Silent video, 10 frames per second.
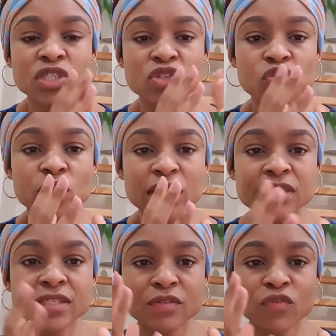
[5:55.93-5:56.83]

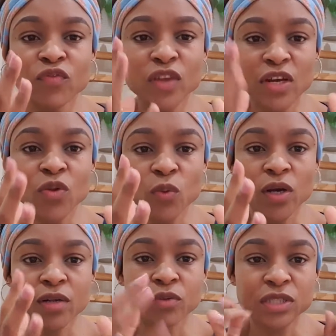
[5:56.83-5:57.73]
drains very
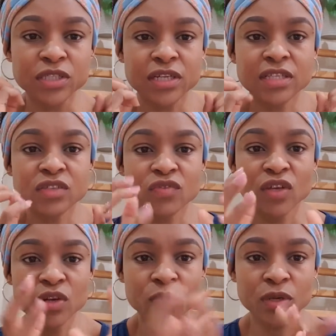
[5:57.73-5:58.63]
well,
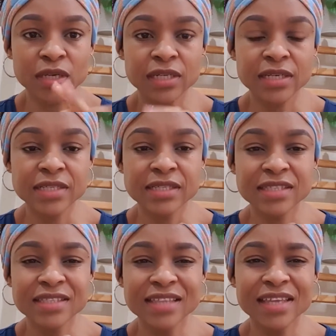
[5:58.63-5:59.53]
and doesn't
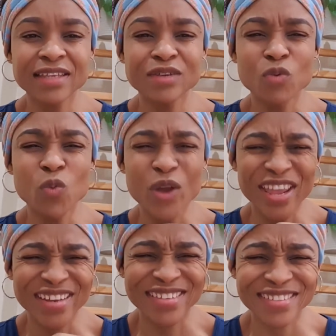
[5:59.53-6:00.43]
stay
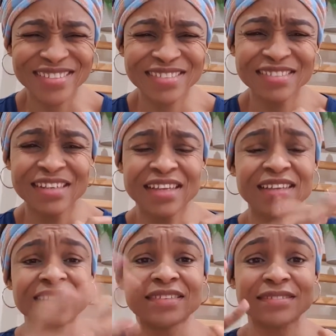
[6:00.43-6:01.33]
wet
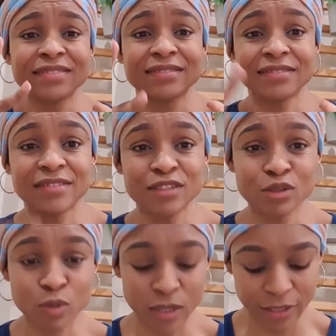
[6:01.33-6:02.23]
like
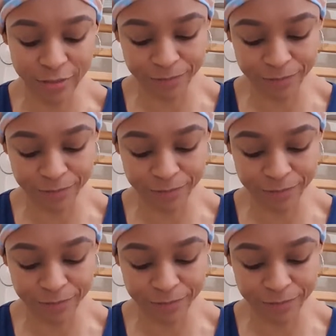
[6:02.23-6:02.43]
soggy,